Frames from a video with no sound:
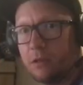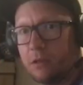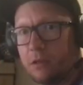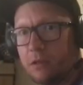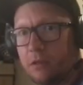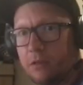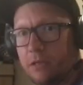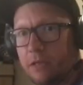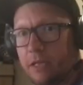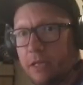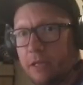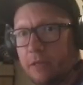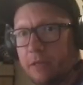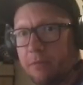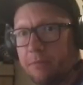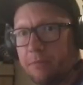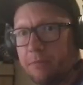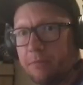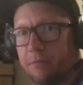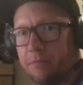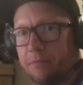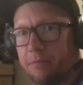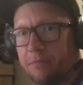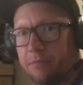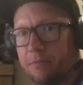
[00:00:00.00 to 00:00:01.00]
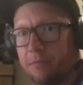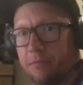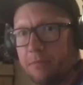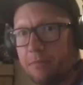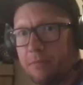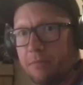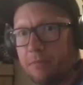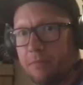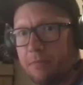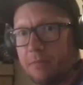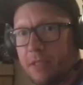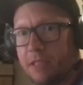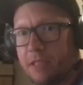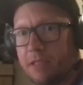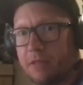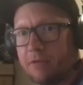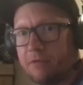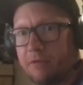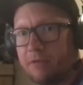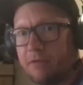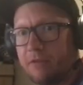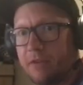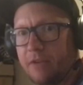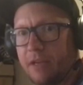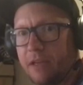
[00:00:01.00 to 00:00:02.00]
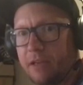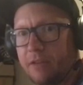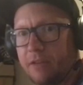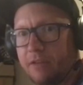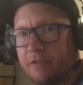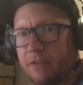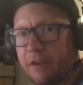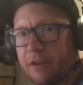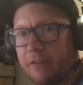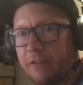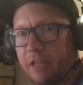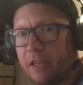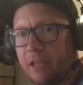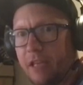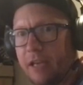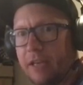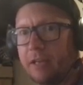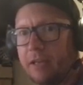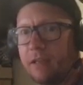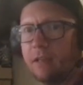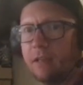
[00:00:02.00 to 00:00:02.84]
So yeah, it's very light